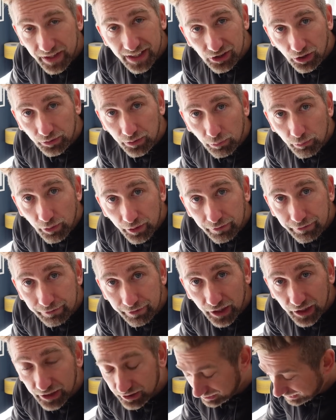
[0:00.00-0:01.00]
this on the roof
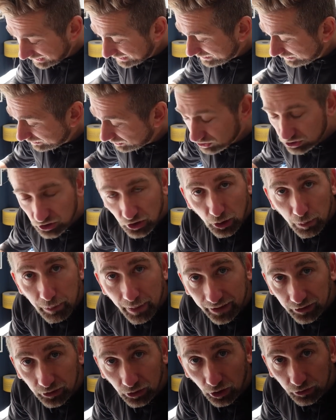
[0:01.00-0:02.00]
first and then the solar
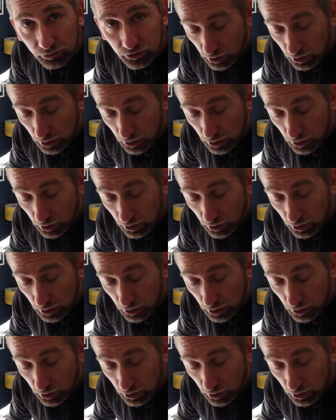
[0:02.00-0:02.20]
panel on